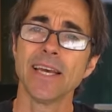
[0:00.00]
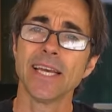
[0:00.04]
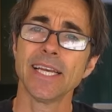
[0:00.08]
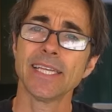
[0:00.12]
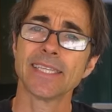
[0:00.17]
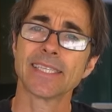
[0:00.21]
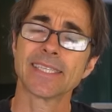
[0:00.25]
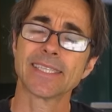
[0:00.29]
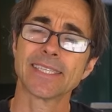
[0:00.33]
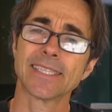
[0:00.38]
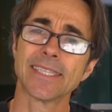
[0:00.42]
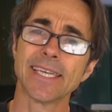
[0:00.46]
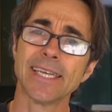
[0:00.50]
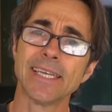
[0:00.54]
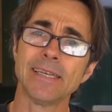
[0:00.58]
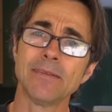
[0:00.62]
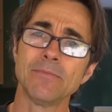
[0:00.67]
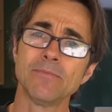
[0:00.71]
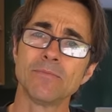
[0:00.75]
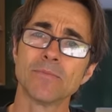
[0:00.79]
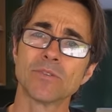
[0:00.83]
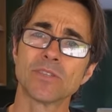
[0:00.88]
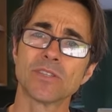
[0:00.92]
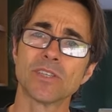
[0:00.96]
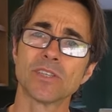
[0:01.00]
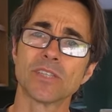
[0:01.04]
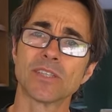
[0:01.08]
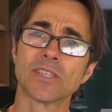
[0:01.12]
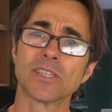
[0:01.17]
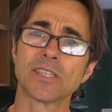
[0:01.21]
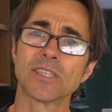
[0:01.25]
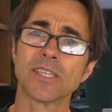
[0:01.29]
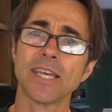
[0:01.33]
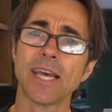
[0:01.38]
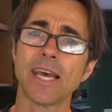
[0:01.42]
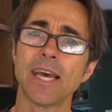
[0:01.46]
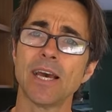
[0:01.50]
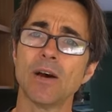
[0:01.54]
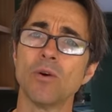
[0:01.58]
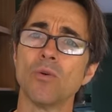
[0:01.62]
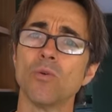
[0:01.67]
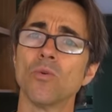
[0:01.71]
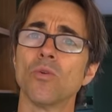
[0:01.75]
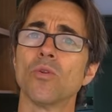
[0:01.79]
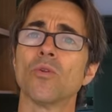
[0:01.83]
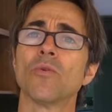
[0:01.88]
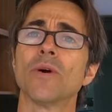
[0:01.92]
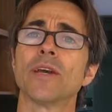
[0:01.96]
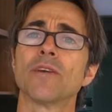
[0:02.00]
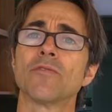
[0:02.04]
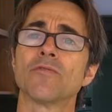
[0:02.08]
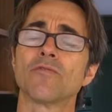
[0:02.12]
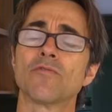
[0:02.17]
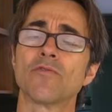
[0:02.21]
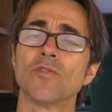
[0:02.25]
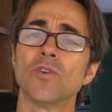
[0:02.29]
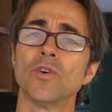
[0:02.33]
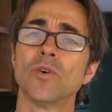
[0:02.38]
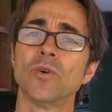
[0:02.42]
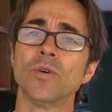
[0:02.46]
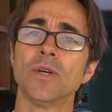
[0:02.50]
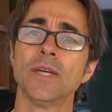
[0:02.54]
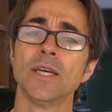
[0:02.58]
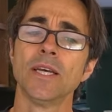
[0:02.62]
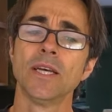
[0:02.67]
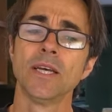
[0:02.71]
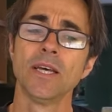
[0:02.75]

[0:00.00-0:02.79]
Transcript: it seems to set all the way through.